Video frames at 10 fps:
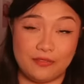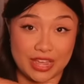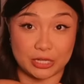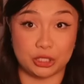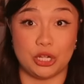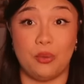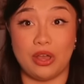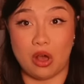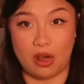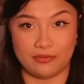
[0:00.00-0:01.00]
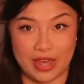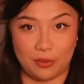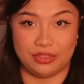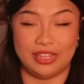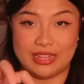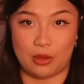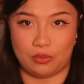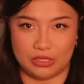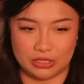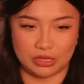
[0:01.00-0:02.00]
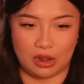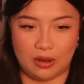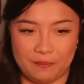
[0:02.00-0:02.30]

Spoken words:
that it's showing all of that within that one song.